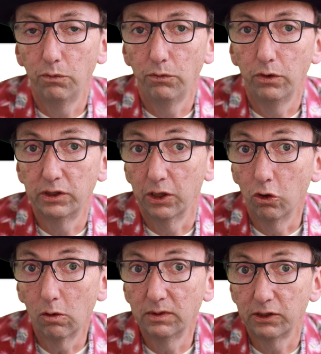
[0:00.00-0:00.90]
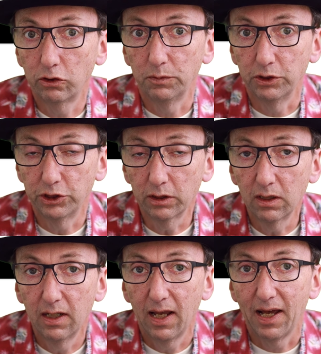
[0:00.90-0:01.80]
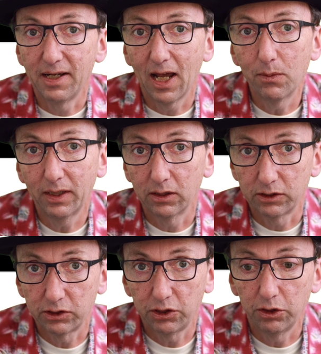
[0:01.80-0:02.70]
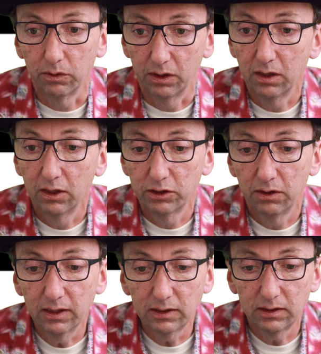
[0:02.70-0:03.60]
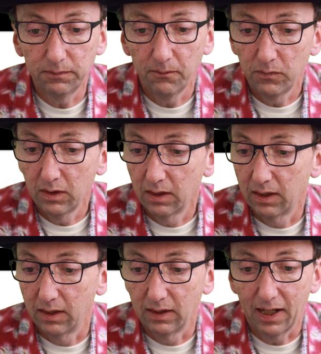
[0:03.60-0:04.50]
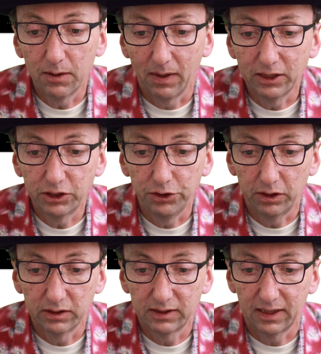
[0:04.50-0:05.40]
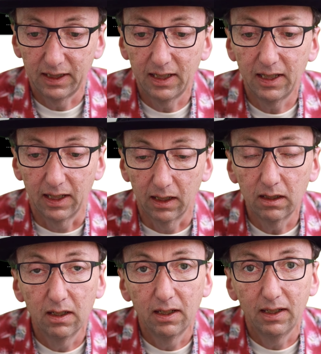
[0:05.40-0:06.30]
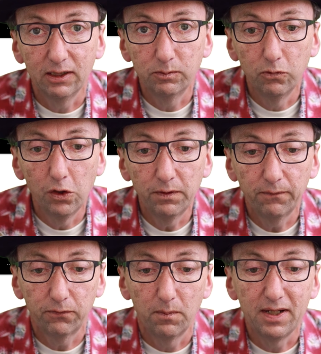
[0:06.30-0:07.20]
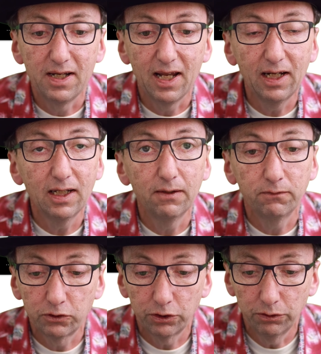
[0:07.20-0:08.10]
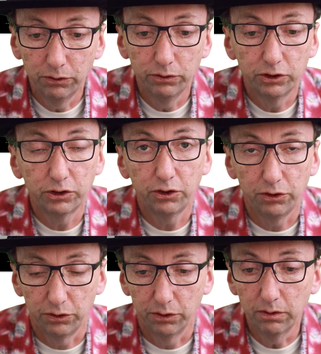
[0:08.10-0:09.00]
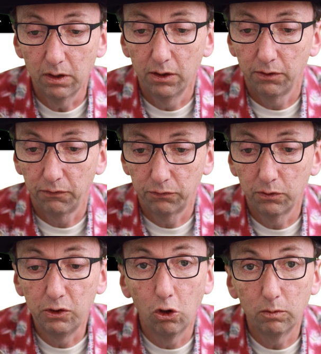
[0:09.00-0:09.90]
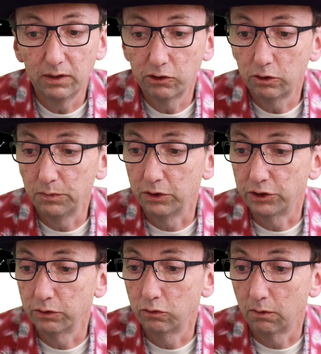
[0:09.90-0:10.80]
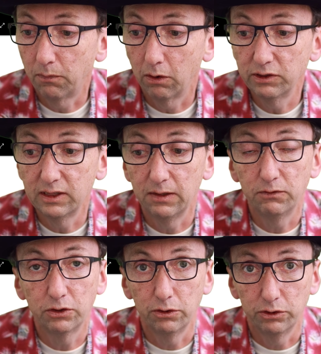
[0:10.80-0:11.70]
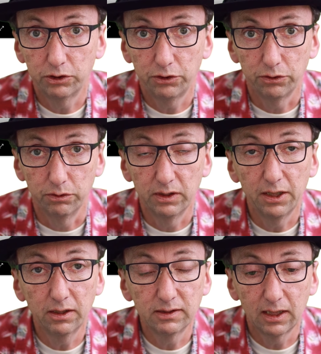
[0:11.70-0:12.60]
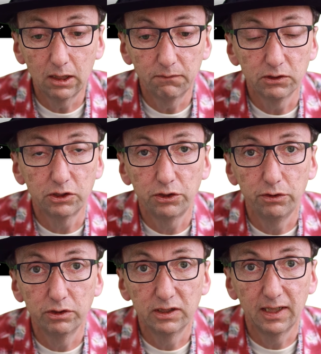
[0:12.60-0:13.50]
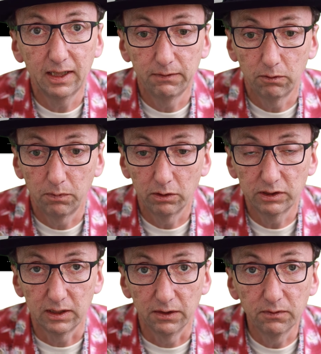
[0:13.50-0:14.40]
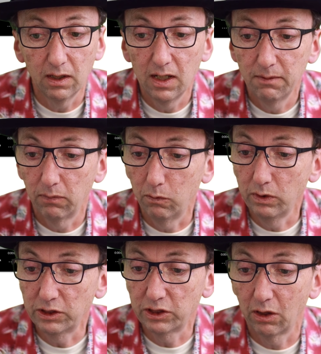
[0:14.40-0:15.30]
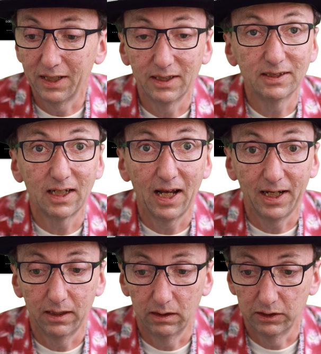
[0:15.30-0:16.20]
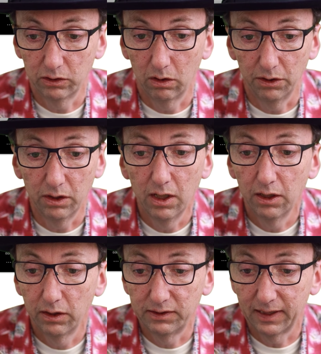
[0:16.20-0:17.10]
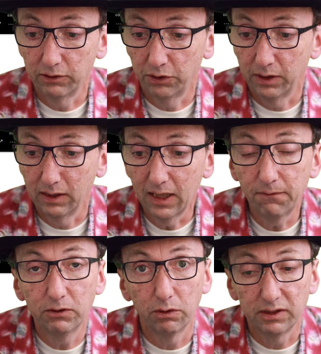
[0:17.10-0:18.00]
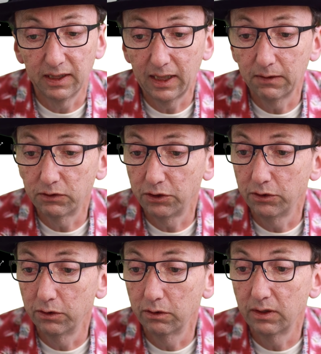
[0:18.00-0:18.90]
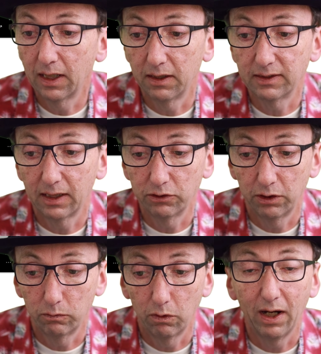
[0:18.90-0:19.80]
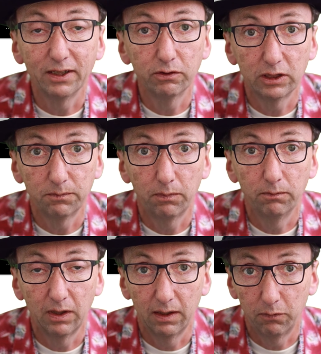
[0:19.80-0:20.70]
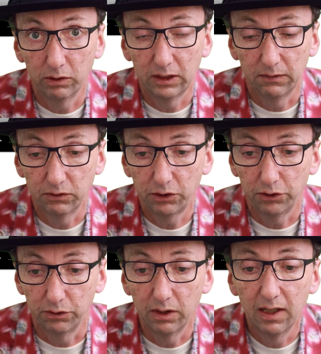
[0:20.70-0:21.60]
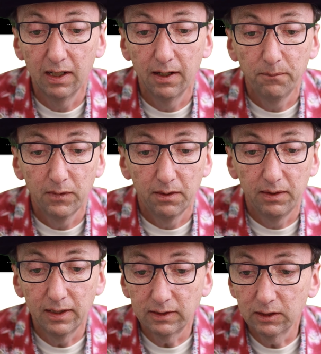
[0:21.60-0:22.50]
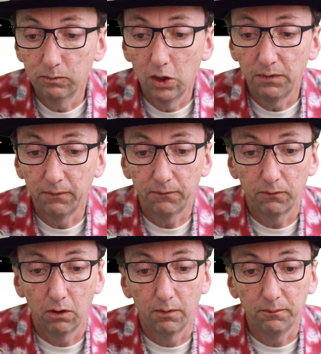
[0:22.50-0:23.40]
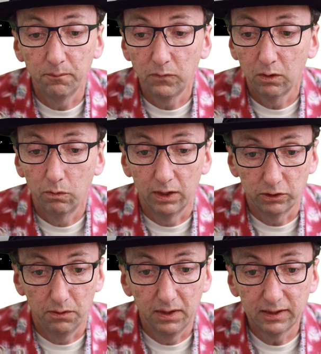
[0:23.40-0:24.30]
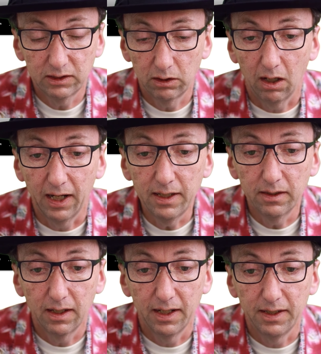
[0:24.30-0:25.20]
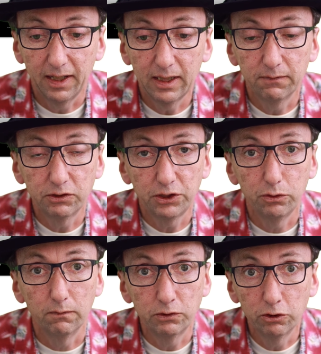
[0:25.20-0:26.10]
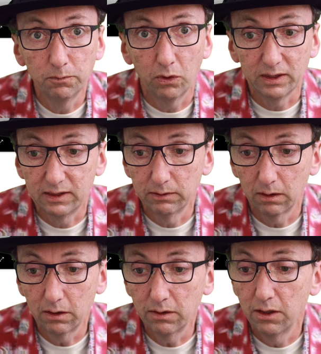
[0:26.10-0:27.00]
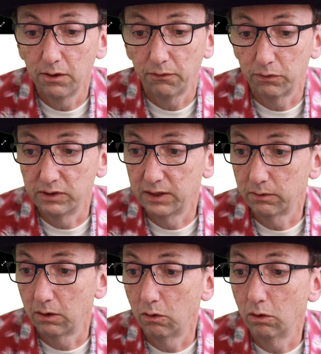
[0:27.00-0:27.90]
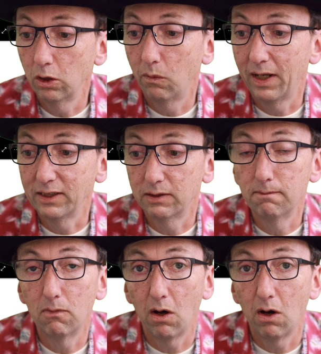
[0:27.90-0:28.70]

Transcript: using a normal distribution, and now we're going to skew it. So this animation you can see here is moving from a -2 skew through a normal distribution to a +2 skew. Now you can tell if the skew is negative or positive by which side the tail is on. The tail's on the left, so it's negative skew, and the tail's on the right, so it's a positive skew. This is moving from, when it's on this side, a negative skew of 2.0 through 0 all the way to